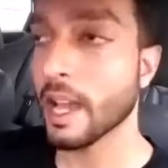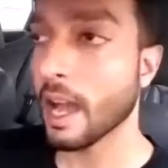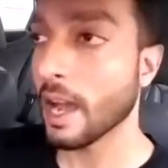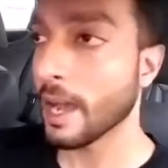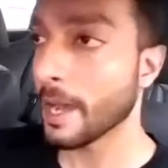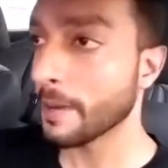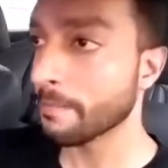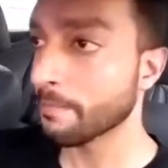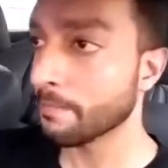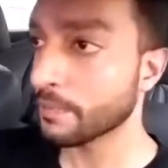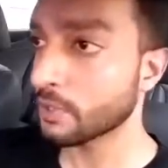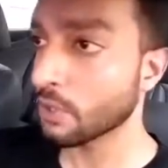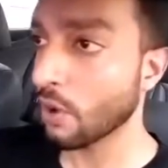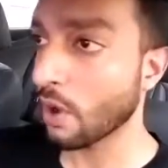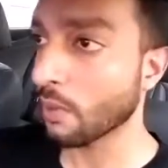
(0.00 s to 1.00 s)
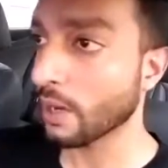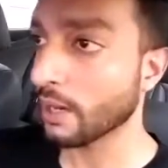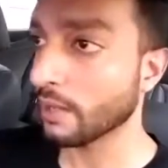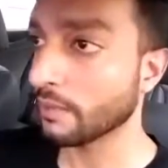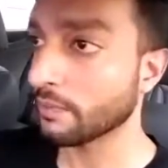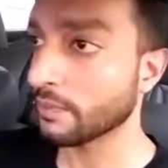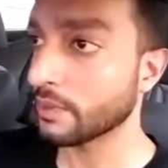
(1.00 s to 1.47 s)
So I want
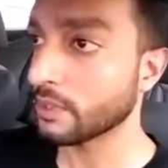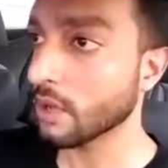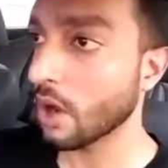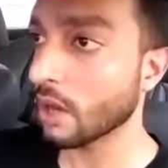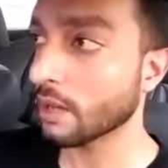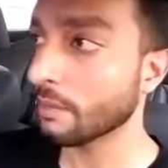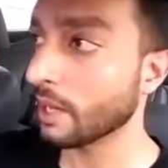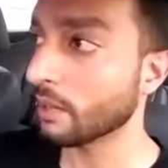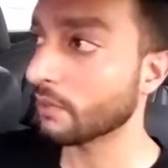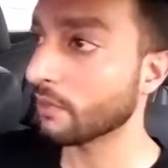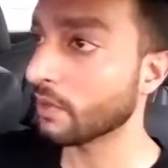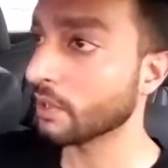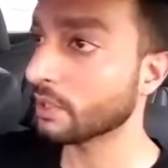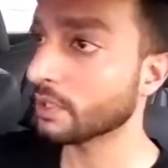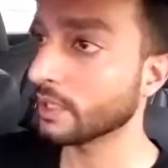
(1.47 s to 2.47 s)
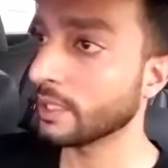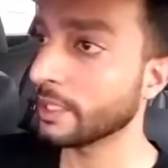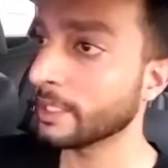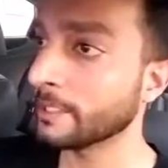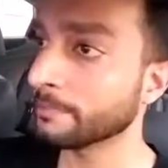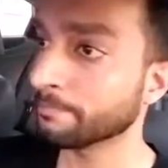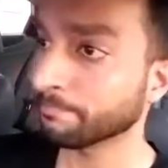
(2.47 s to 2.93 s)
to talk about
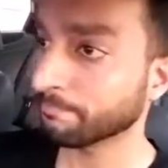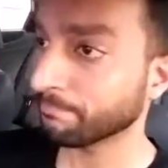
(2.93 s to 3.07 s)
firstly